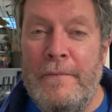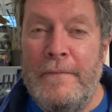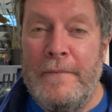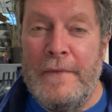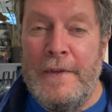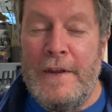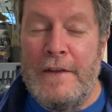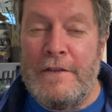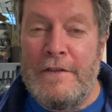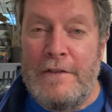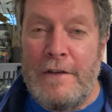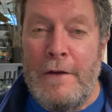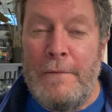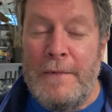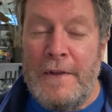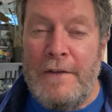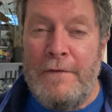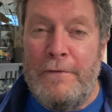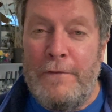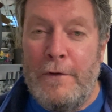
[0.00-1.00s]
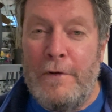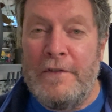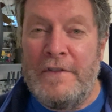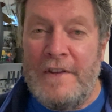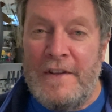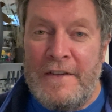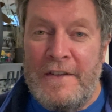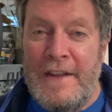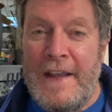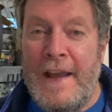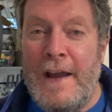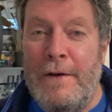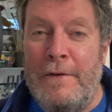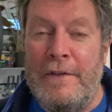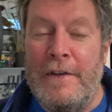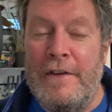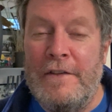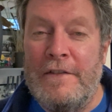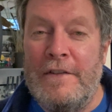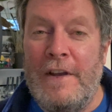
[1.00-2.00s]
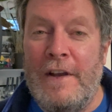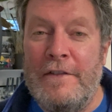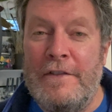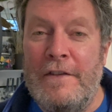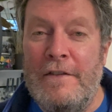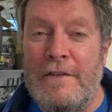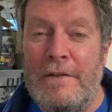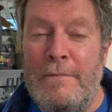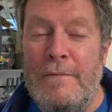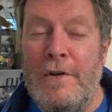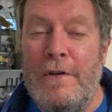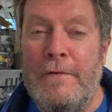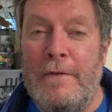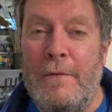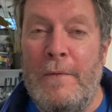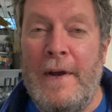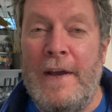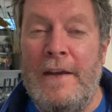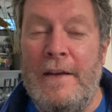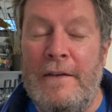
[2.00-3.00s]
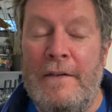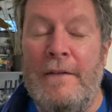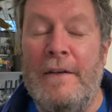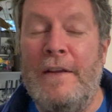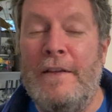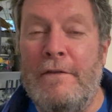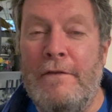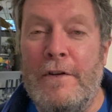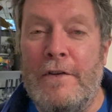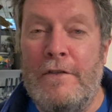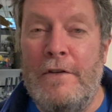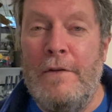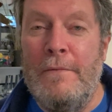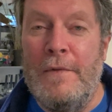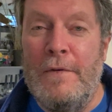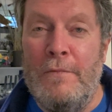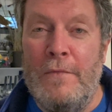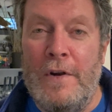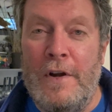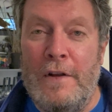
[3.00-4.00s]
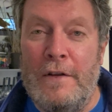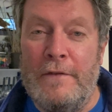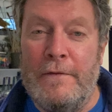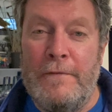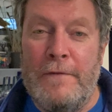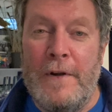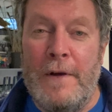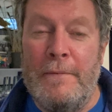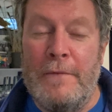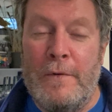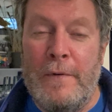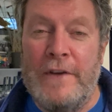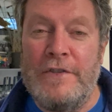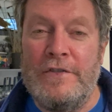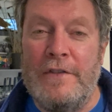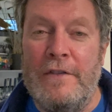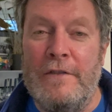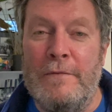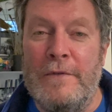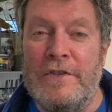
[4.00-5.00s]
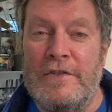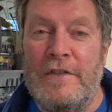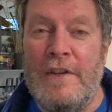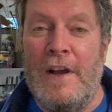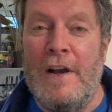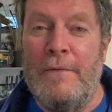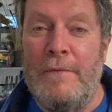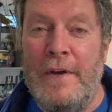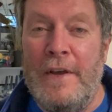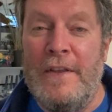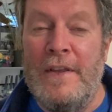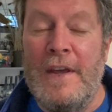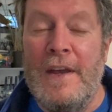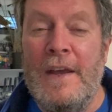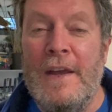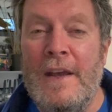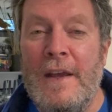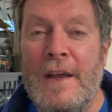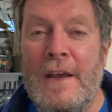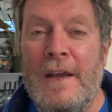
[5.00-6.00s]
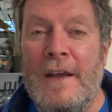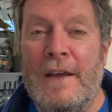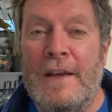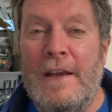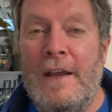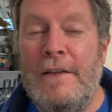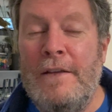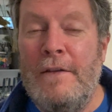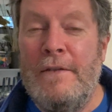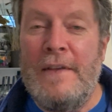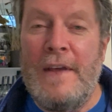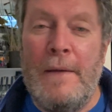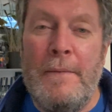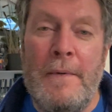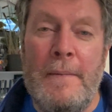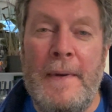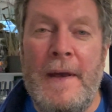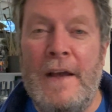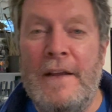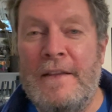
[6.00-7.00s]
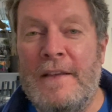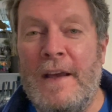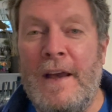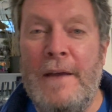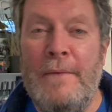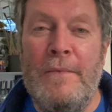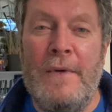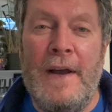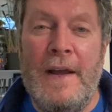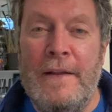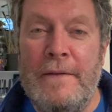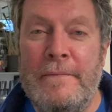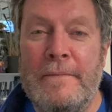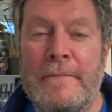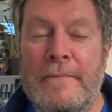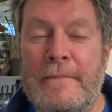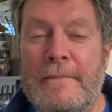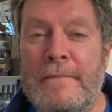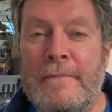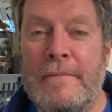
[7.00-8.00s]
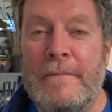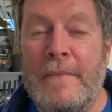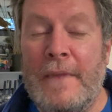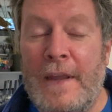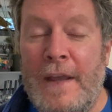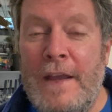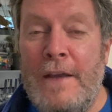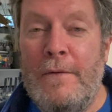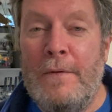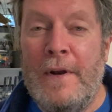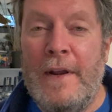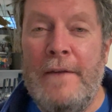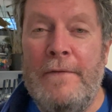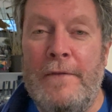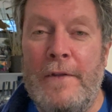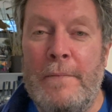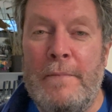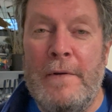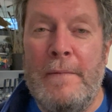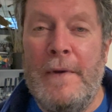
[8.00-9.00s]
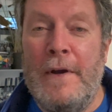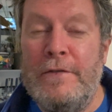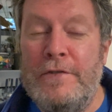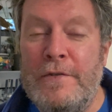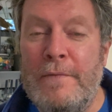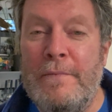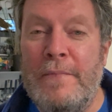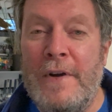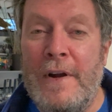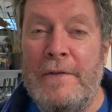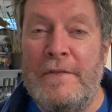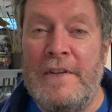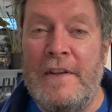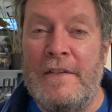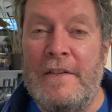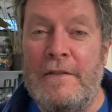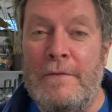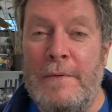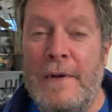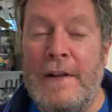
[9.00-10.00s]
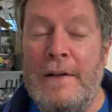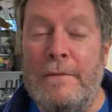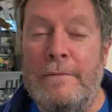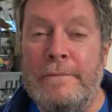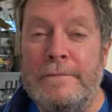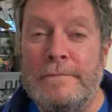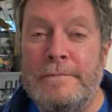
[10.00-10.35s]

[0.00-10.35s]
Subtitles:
there's so many forces now that are starting to move away in the recruitment world from questions which start with, can you tell me about a time when, equally for the promotion process as well.